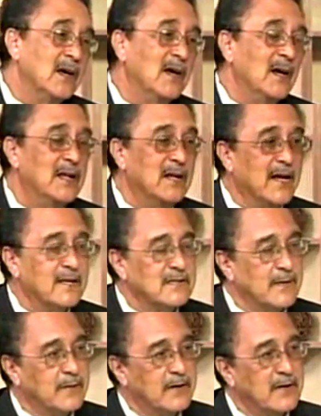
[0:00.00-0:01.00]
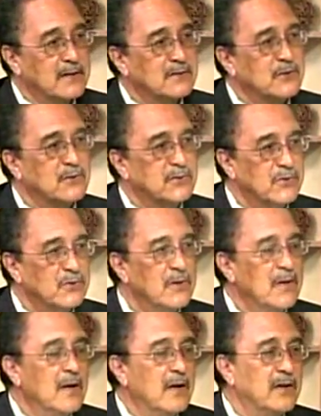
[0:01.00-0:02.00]
in the next couple of days, so too
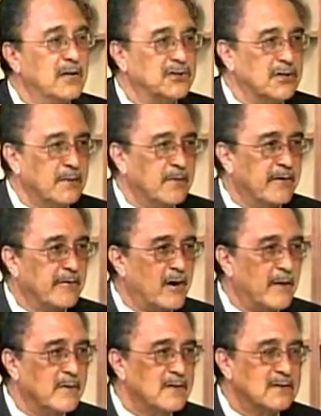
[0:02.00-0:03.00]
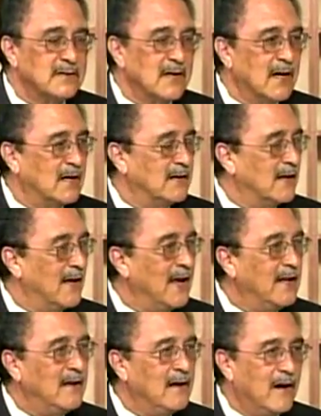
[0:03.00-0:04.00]
the Chamber of Commerce and
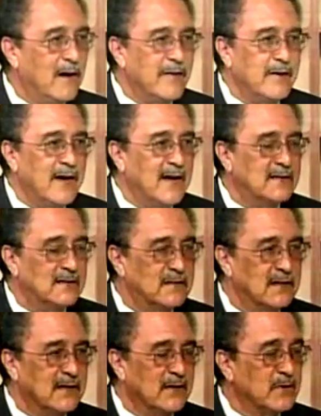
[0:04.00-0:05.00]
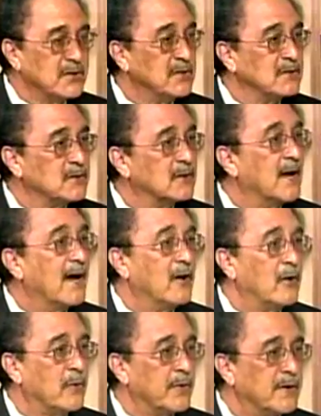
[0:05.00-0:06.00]
any other entity that wishes to
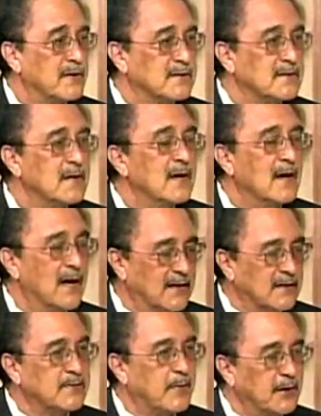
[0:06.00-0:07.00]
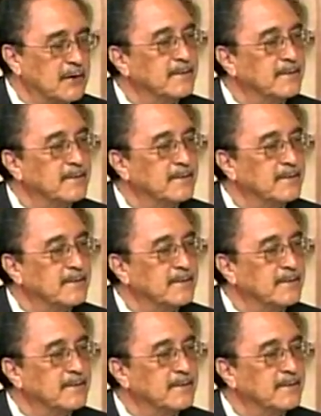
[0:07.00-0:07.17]
dialogue with us at this point.